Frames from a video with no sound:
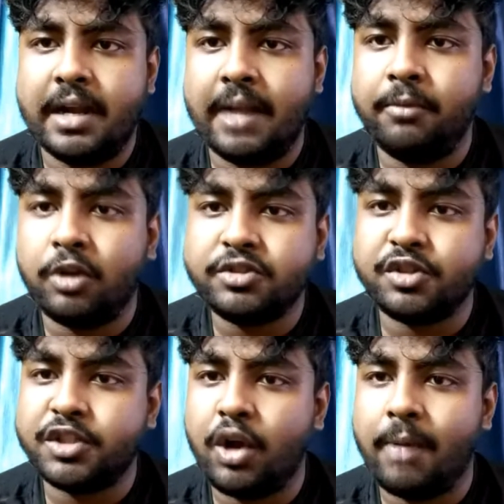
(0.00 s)
But I'm not
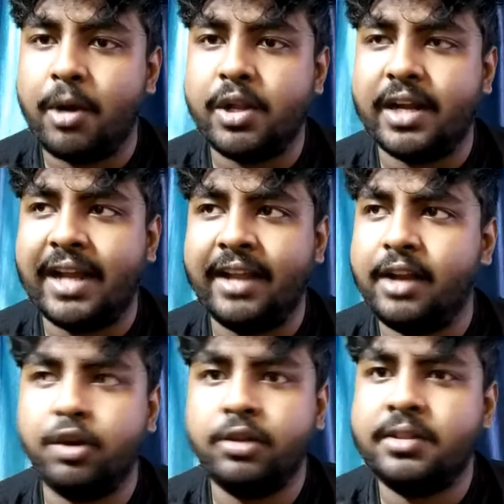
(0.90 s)
so sure about that.
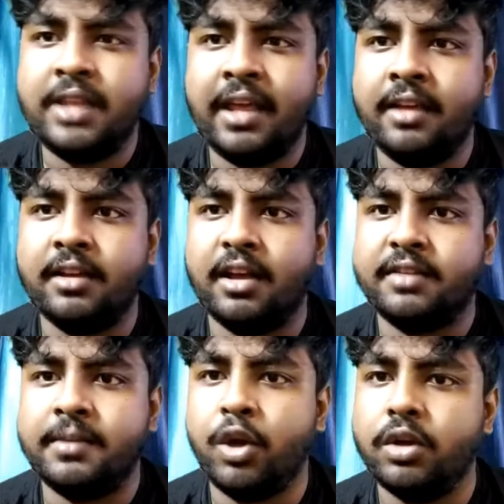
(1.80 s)
I don't think
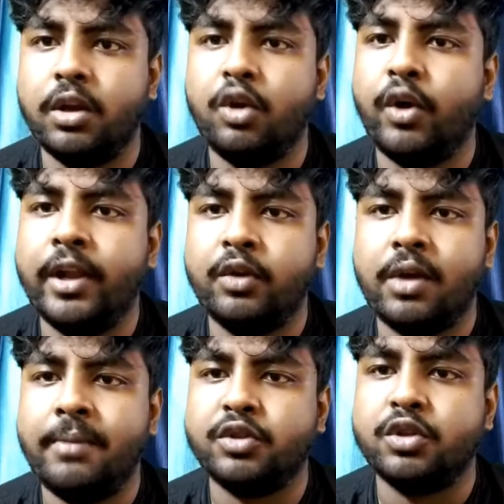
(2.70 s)
Simeone will go into
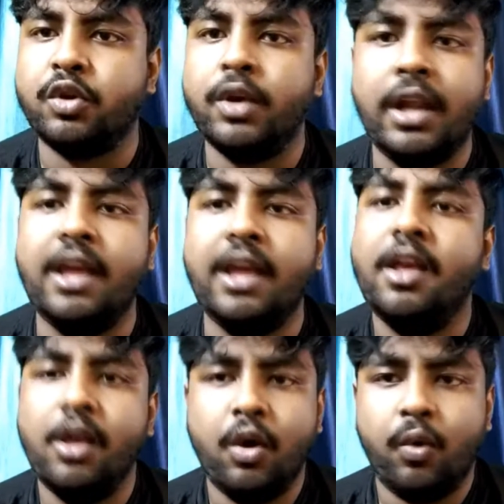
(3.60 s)
a match with only
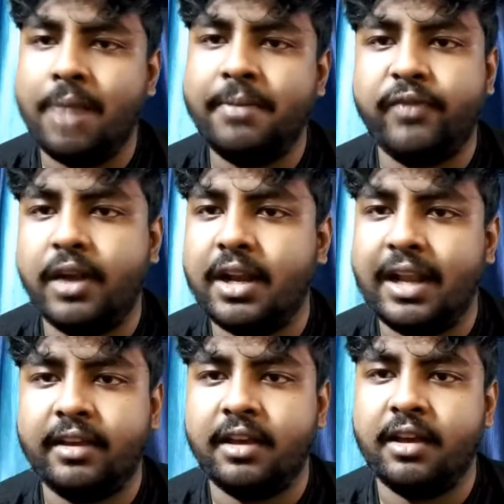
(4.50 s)
one midfielder
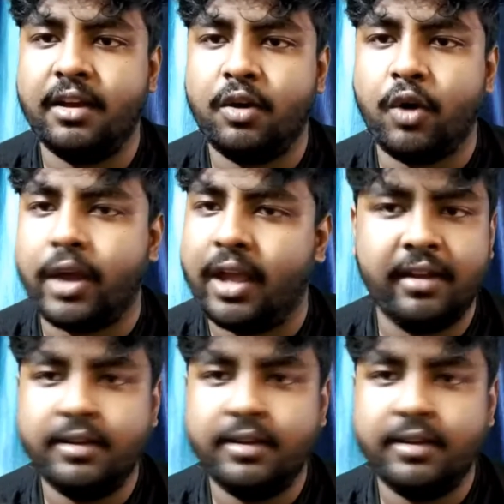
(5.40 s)
like Koke.